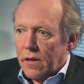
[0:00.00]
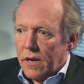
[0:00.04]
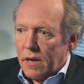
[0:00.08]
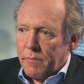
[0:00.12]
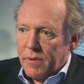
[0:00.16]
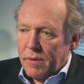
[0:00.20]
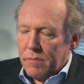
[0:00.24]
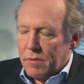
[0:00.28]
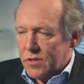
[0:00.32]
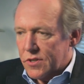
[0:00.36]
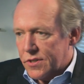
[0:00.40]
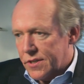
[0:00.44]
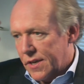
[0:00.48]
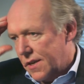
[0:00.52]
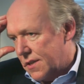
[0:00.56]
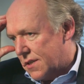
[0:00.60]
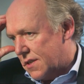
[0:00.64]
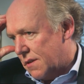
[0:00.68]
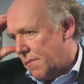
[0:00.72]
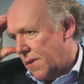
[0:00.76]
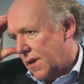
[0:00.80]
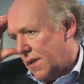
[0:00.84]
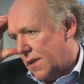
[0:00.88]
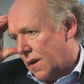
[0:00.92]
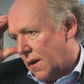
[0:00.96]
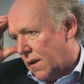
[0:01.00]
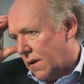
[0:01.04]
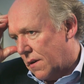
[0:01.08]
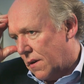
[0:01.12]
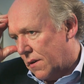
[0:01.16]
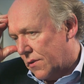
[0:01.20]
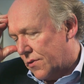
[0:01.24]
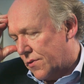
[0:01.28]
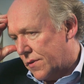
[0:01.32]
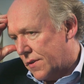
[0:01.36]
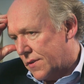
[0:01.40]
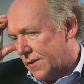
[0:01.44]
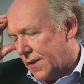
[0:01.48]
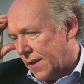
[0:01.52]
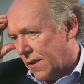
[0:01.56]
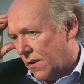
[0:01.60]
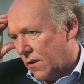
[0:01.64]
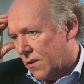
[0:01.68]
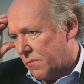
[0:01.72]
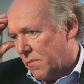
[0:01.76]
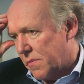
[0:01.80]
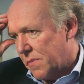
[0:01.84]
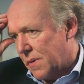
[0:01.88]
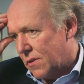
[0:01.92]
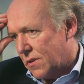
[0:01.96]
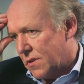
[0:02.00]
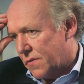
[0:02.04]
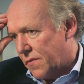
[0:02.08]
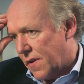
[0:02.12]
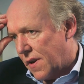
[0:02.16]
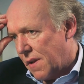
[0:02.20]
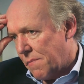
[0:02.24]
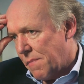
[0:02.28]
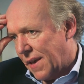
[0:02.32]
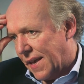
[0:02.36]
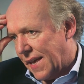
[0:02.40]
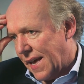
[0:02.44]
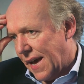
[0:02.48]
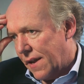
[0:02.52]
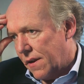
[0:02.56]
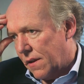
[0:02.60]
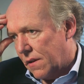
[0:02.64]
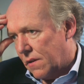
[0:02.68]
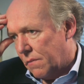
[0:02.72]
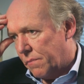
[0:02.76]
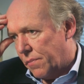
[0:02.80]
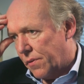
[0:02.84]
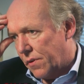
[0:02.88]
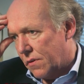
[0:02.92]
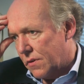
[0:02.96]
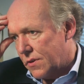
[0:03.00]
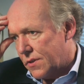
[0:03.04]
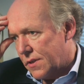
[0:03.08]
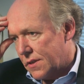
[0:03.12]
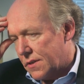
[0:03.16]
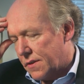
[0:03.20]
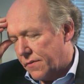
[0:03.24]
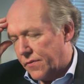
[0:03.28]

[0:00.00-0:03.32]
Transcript: lot of people say to me that uh, designing automobiles is a very mechanical process.